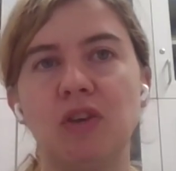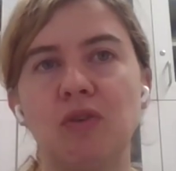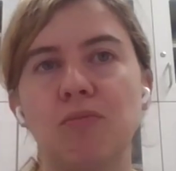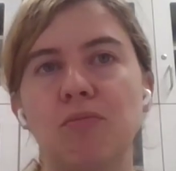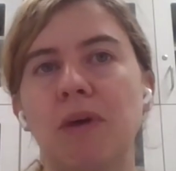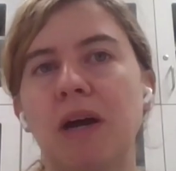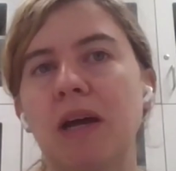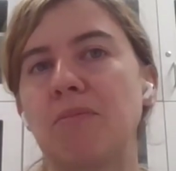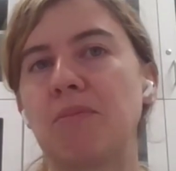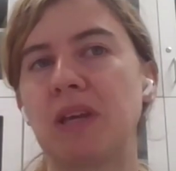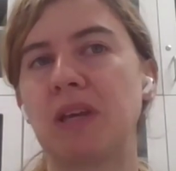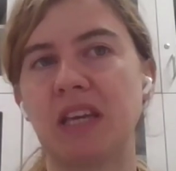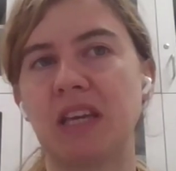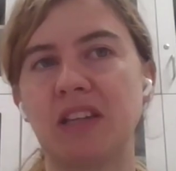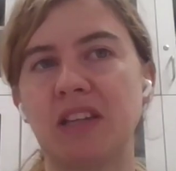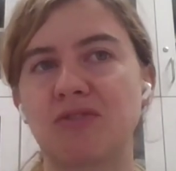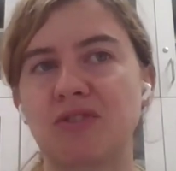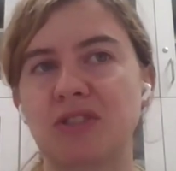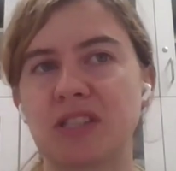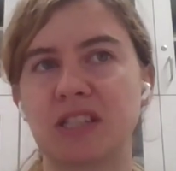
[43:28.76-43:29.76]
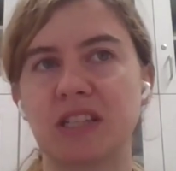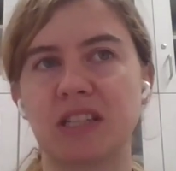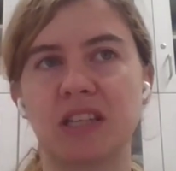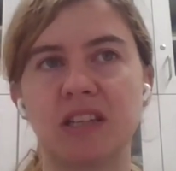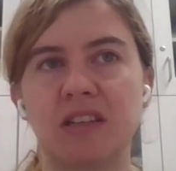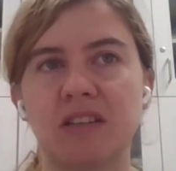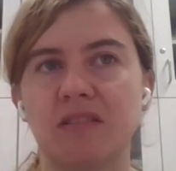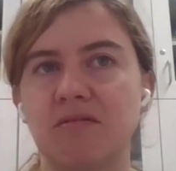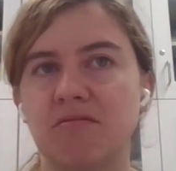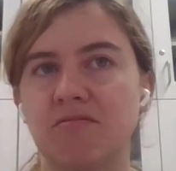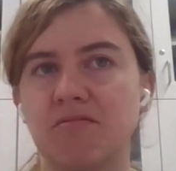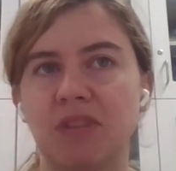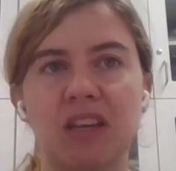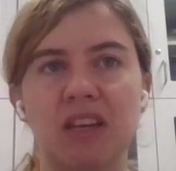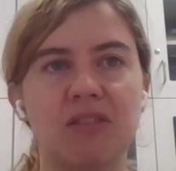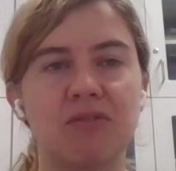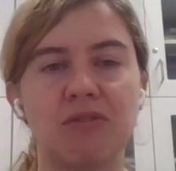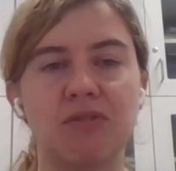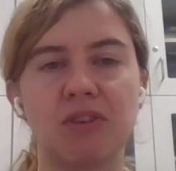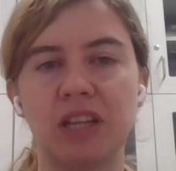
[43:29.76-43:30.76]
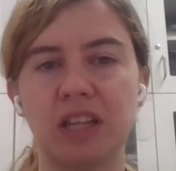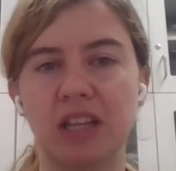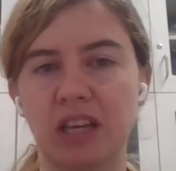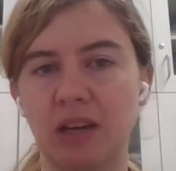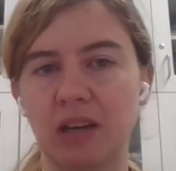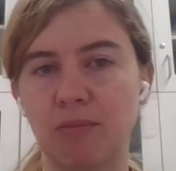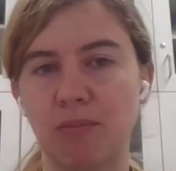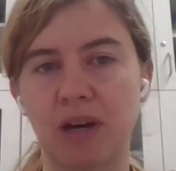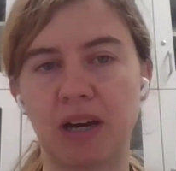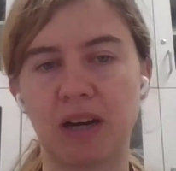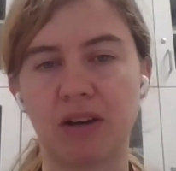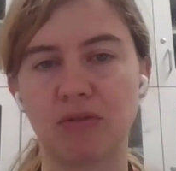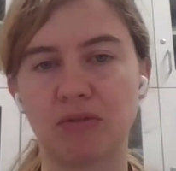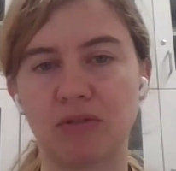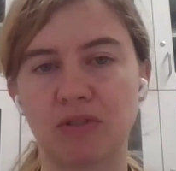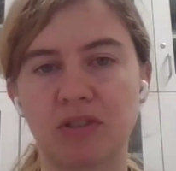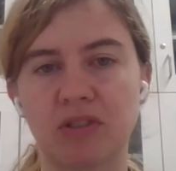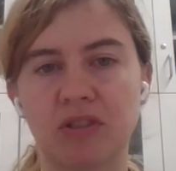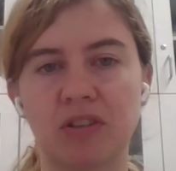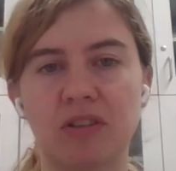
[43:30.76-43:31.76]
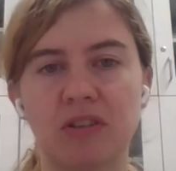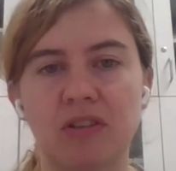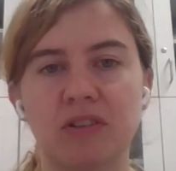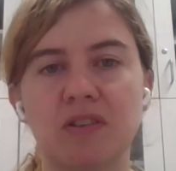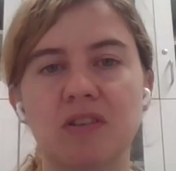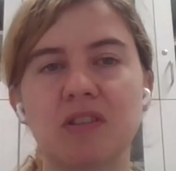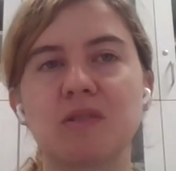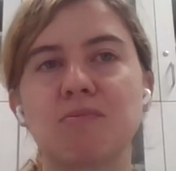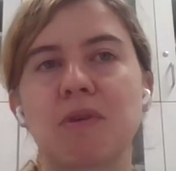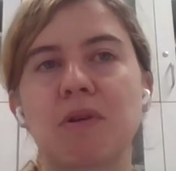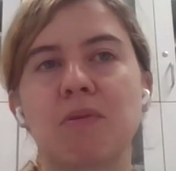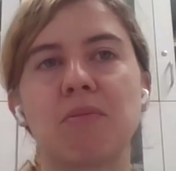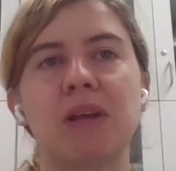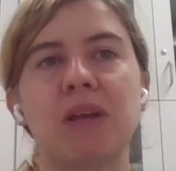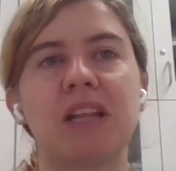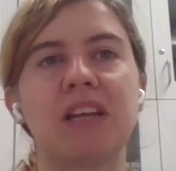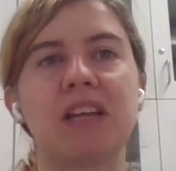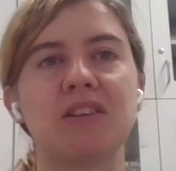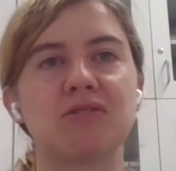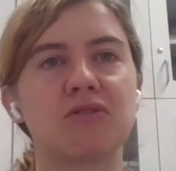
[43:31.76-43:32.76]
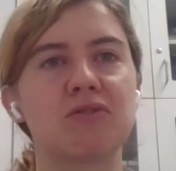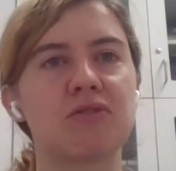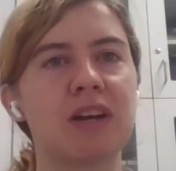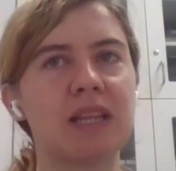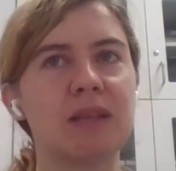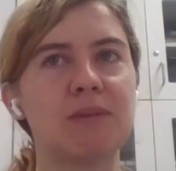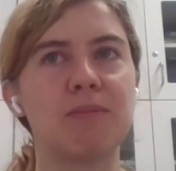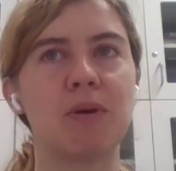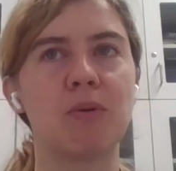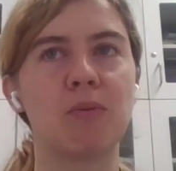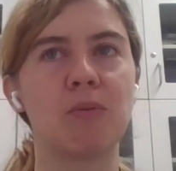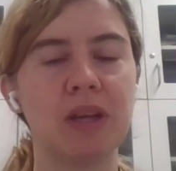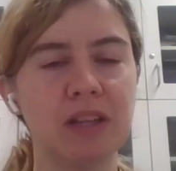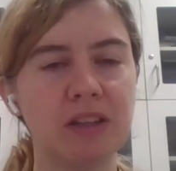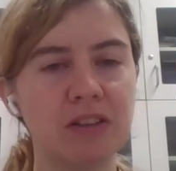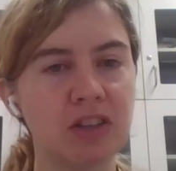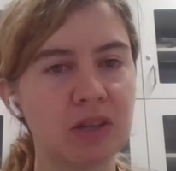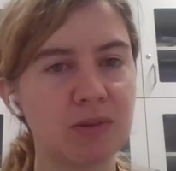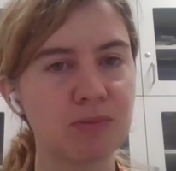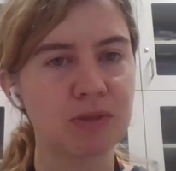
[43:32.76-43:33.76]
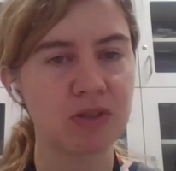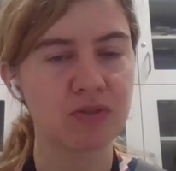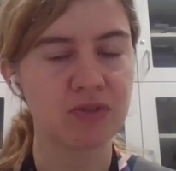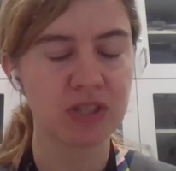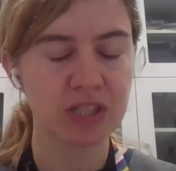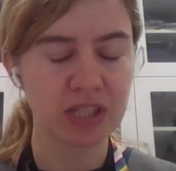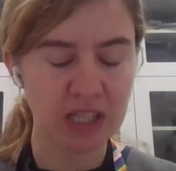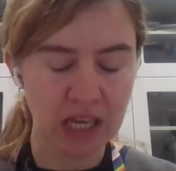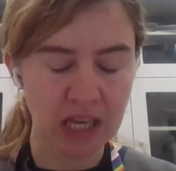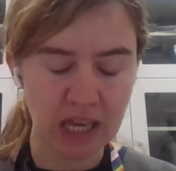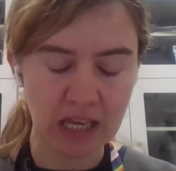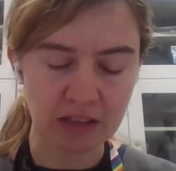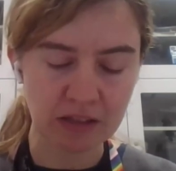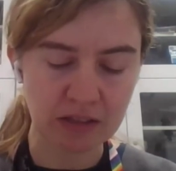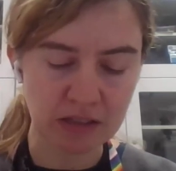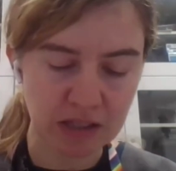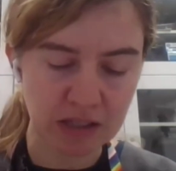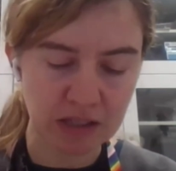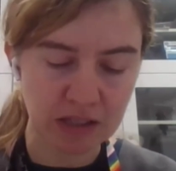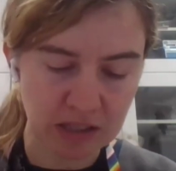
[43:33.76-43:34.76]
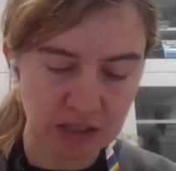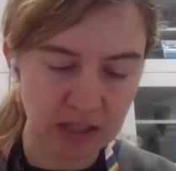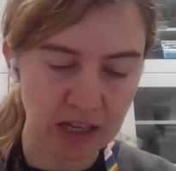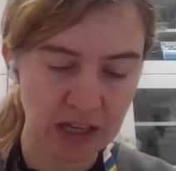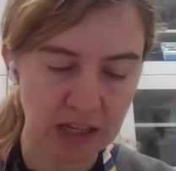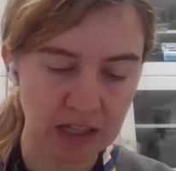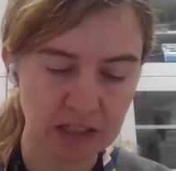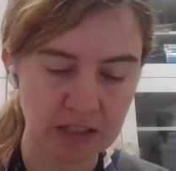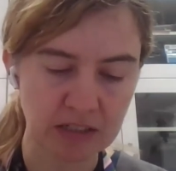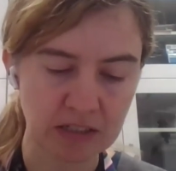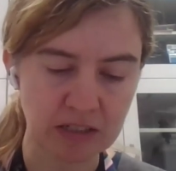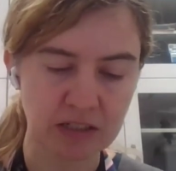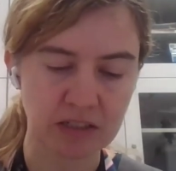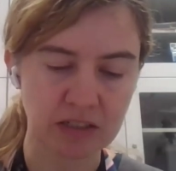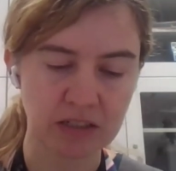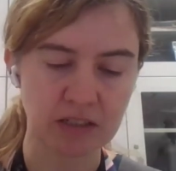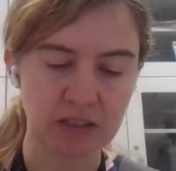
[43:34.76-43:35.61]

you might be interested in reading about smart buildings already, but in terms of skills and